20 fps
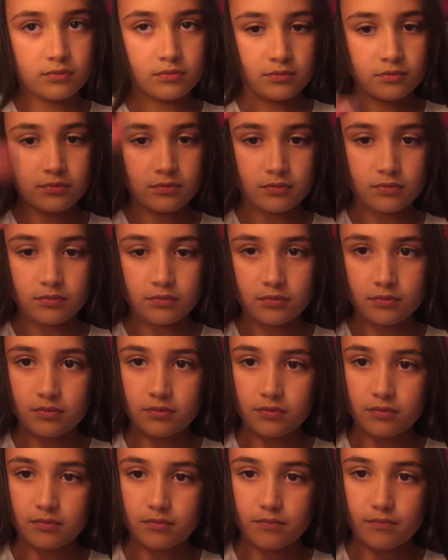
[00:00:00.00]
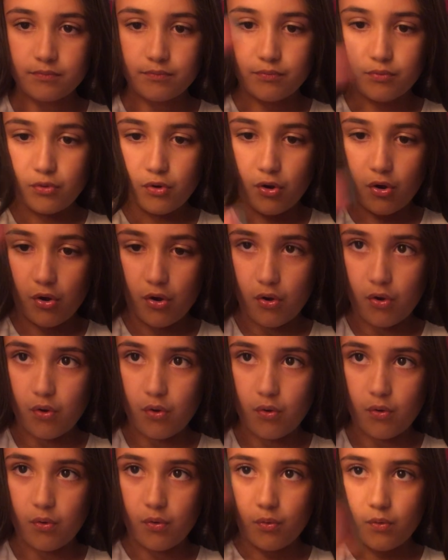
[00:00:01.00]

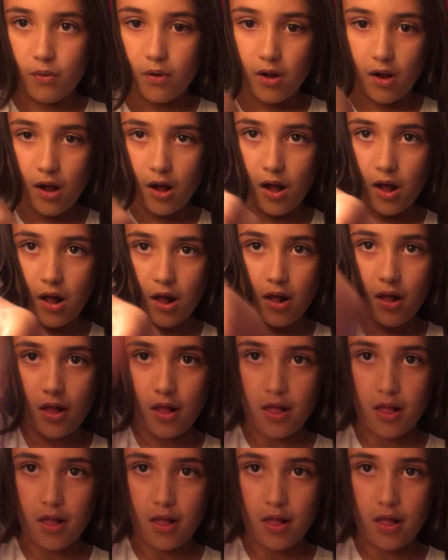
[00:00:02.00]
[no speech]